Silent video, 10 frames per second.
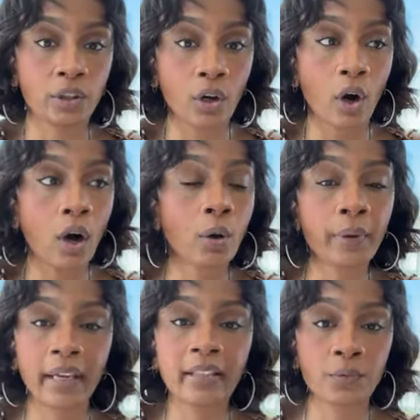you're
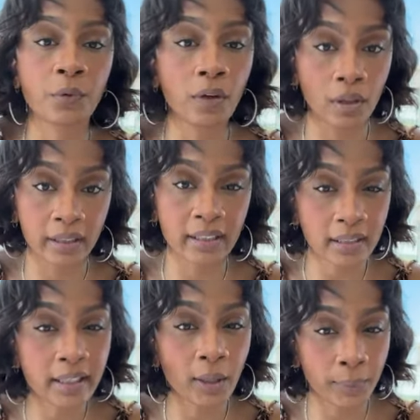always wrong. Is
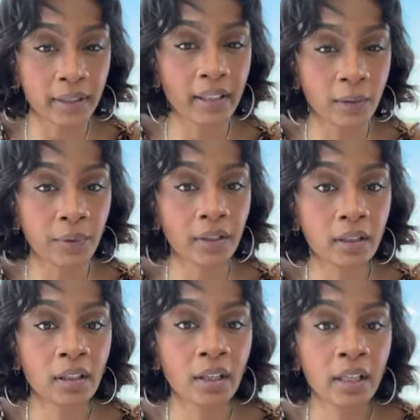this helping
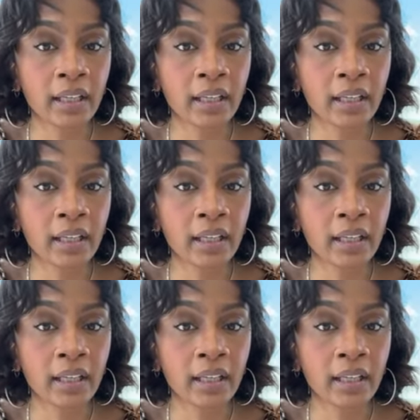anyone?